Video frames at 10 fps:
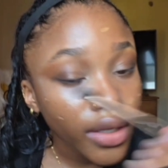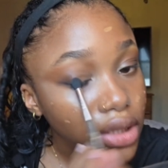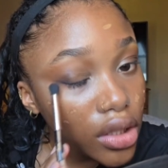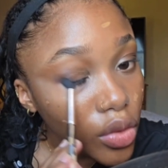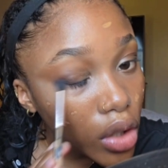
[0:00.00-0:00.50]

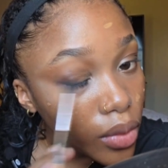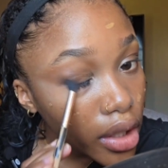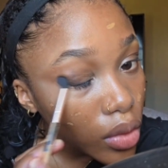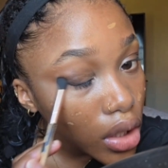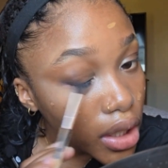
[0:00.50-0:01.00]
going to look one way
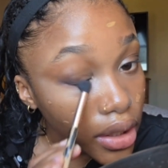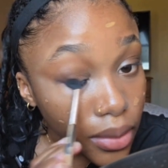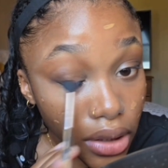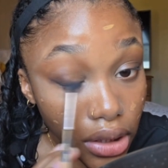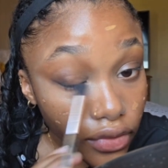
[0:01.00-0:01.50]
on one eye and
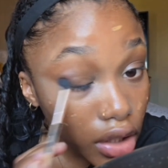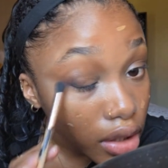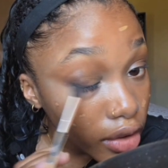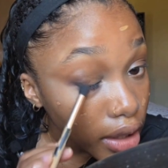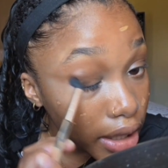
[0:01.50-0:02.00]
completely different on
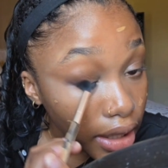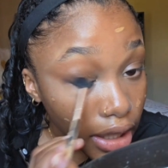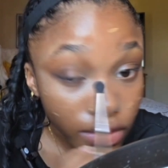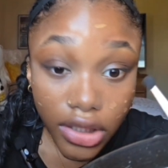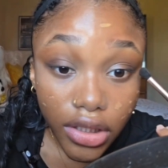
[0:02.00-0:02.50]
the other eye. And
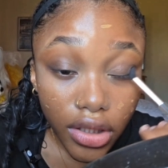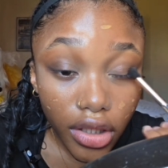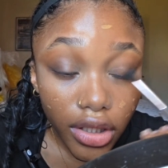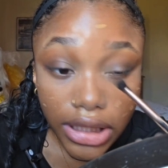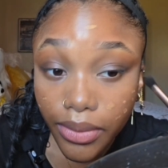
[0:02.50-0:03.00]
I've just since
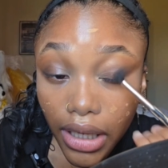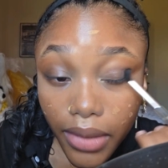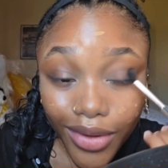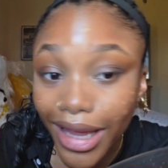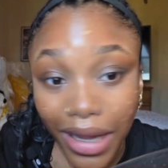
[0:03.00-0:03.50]
learned to accept that. I'm
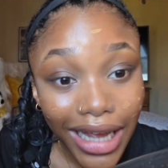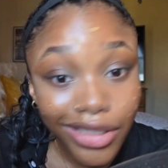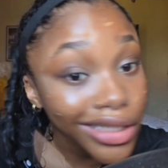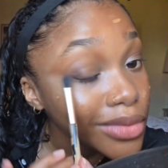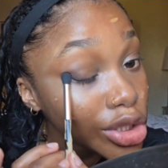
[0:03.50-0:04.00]
like, okay, my eyes are
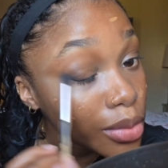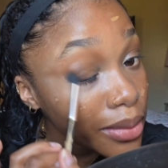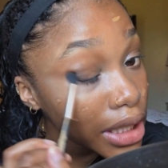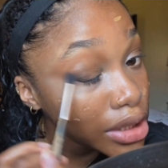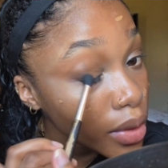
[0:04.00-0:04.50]
not symmetrical,
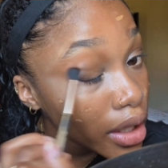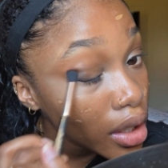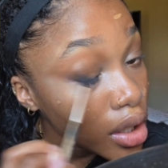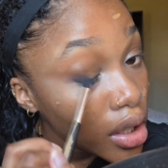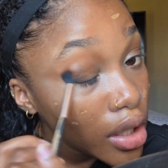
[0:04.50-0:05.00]
baby. It's okay.
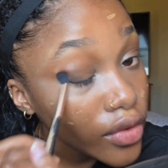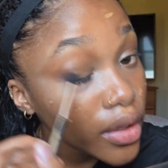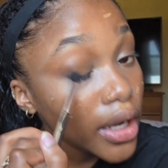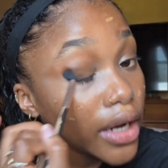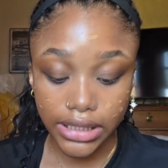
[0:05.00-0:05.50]
It's
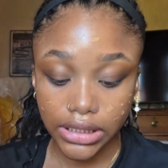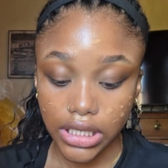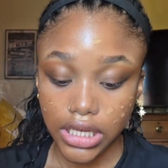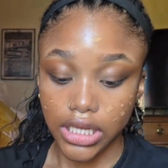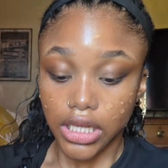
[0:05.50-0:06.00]
okay. Test.
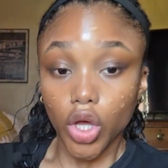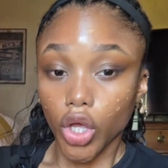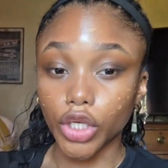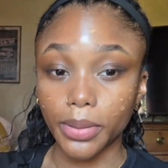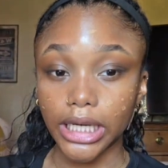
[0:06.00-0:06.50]

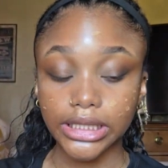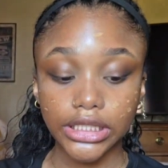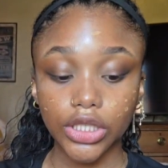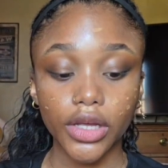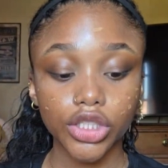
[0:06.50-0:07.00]
It's going to be
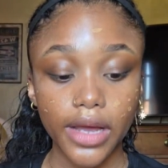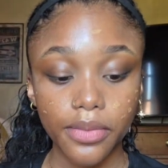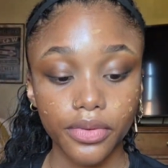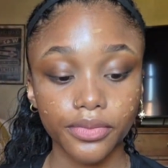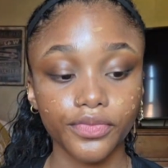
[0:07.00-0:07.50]
tested. So get your
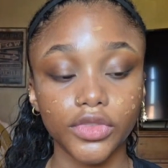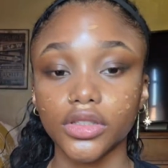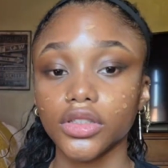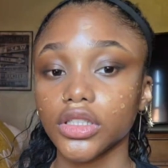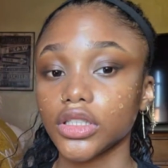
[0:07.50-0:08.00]
wipe.
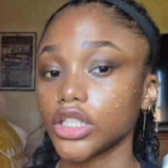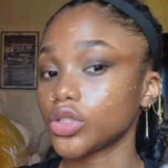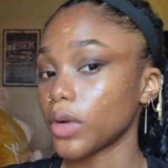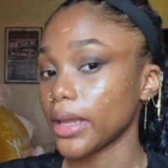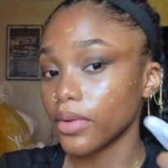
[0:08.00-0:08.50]
Get you
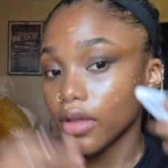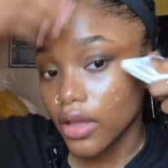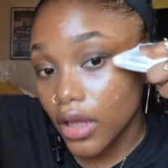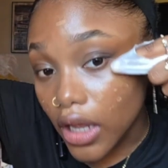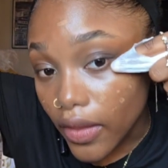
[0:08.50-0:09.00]
the wipe.
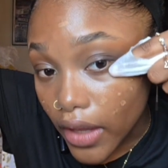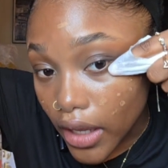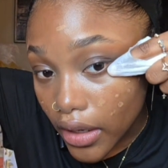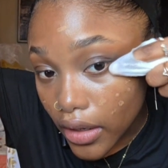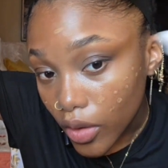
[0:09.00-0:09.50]
And
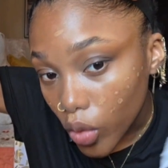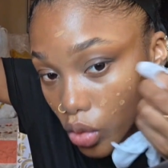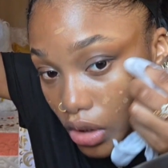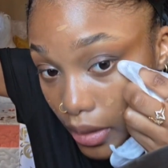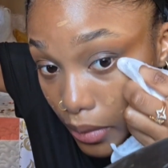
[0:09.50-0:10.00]
then,
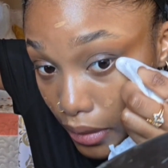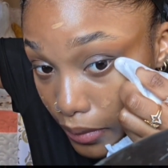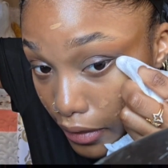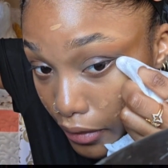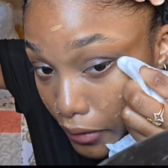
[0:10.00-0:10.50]
oh shit, bitch, I'm
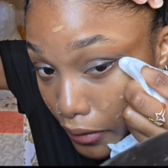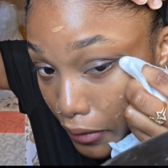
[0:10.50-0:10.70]
scared.